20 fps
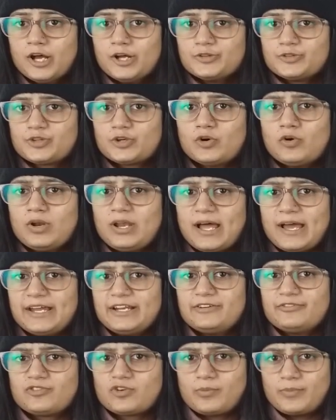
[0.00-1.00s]
Throw
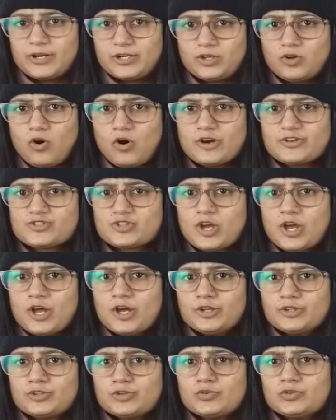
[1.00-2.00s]
light from a torch
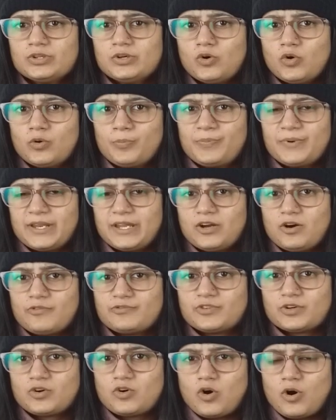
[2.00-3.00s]
through the opening
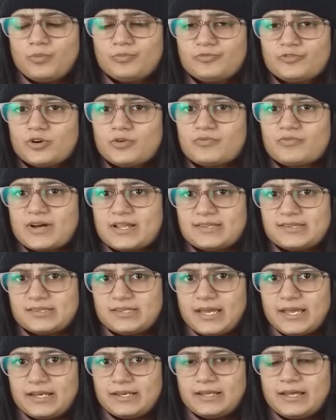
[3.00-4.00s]
of the comb from one
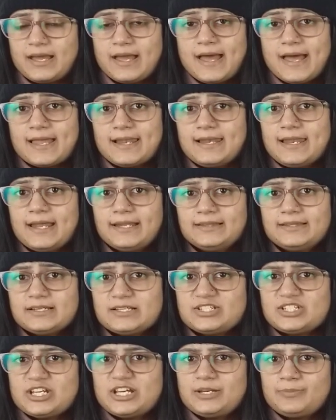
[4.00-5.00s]
side. Let
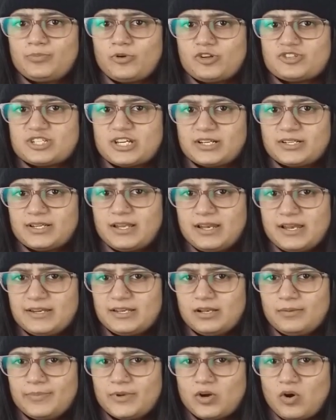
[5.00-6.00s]
the sheet project a
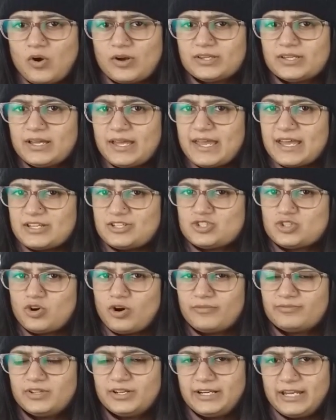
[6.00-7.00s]
little beyond the edge
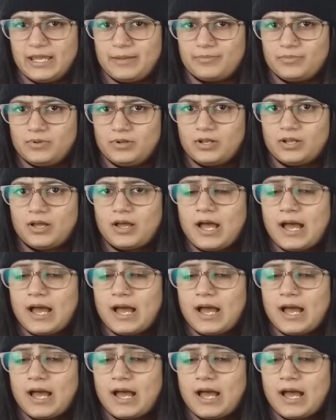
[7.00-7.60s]
of the table.